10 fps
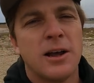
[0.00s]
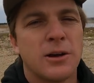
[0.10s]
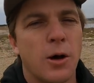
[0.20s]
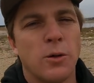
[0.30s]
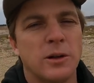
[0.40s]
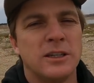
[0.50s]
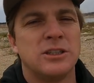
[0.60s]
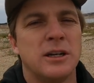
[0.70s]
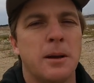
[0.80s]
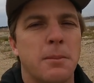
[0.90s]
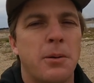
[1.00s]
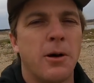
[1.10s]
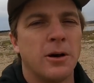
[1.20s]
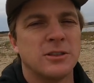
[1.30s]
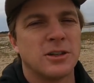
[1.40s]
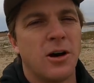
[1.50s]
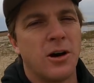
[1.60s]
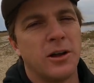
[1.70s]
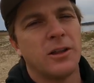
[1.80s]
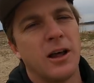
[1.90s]
coalition parts
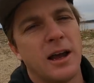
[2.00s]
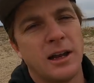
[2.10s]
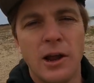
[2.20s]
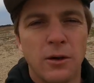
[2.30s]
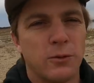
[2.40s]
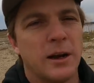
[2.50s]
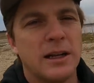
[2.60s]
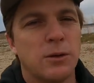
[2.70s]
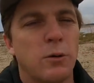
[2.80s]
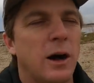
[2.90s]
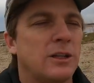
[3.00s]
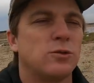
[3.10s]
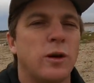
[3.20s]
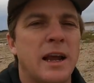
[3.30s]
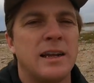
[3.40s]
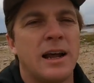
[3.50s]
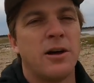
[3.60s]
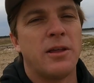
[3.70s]
online ready to watch right now.